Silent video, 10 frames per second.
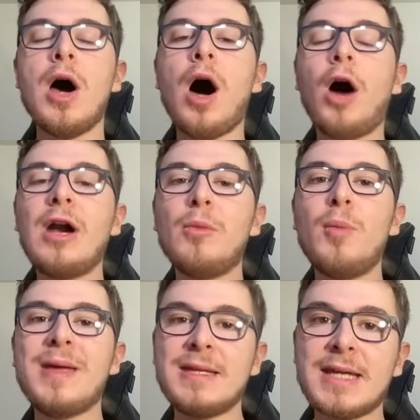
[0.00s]
Our aim will
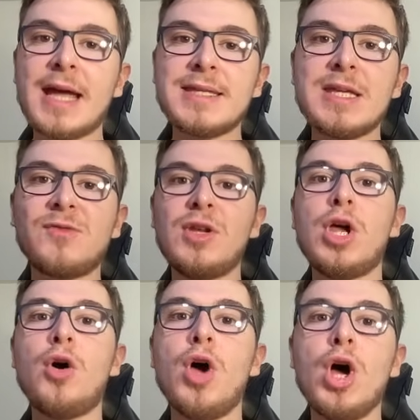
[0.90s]
be to get this
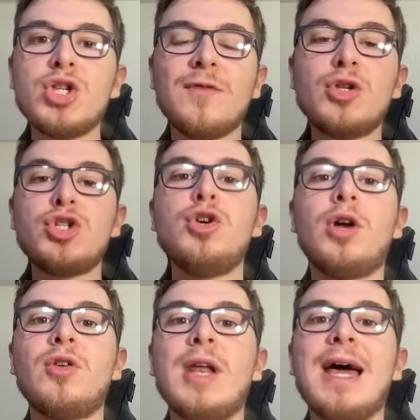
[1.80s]
video to over
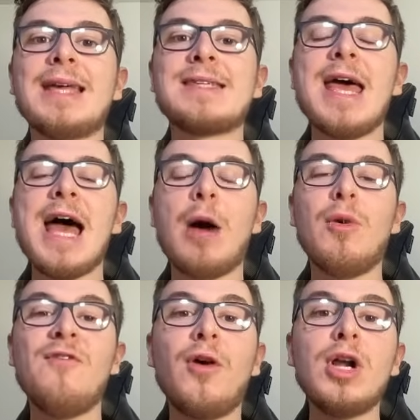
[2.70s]
200 likes, and
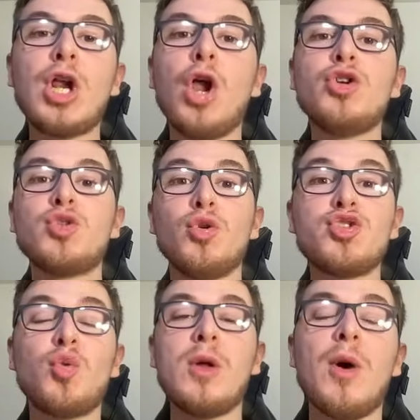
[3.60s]
we're very close towards
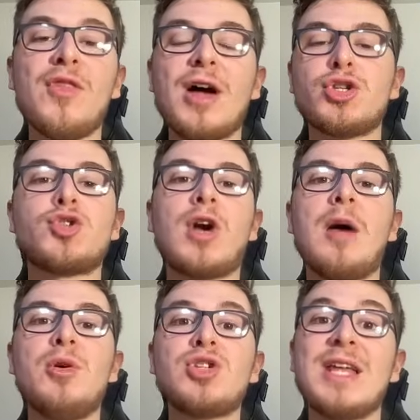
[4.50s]
21,000
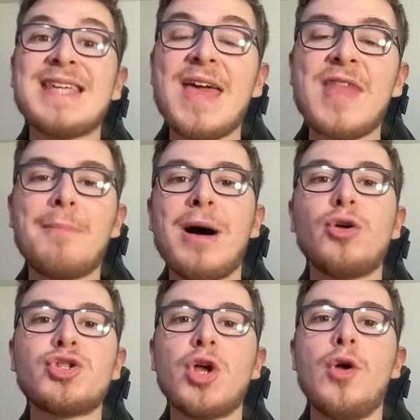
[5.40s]
subscribers. So let's hit that
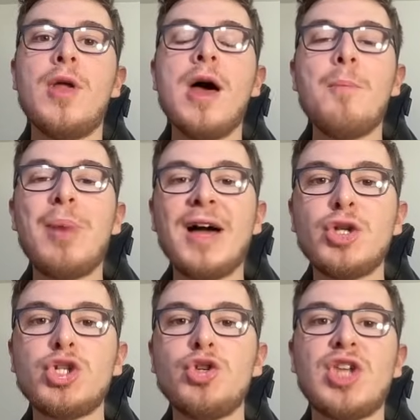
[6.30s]
milestone by the
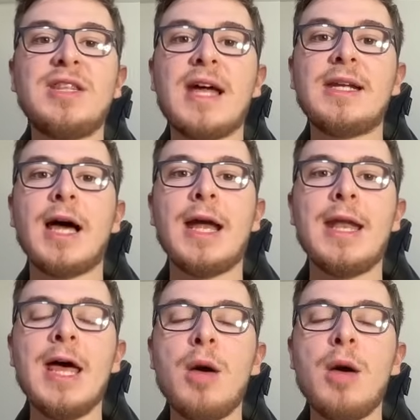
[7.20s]
Tuesday deadline.